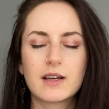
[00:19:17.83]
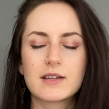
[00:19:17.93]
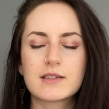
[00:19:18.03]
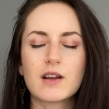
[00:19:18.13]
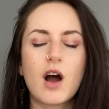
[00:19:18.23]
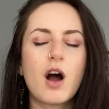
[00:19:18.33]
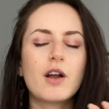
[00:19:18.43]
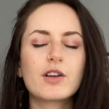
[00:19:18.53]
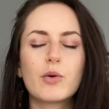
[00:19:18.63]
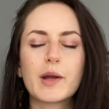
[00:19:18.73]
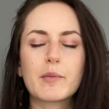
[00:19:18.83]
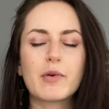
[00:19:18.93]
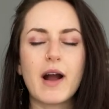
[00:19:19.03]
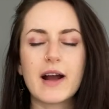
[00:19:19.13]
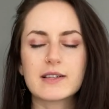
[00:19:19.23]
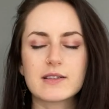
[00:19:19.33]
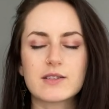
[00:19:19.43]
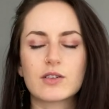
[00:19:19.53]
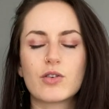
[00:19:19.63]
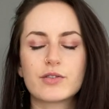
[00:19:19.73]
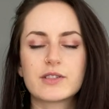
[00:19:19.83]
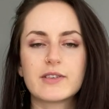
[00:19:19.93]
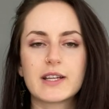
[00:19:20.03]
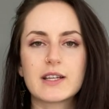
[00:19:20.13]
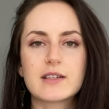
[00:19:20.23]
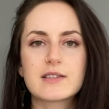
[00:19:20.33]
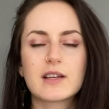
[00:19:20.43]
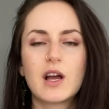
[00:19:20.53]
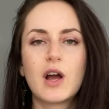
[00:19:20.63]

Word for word: It's an ongoing practice to cultivate this.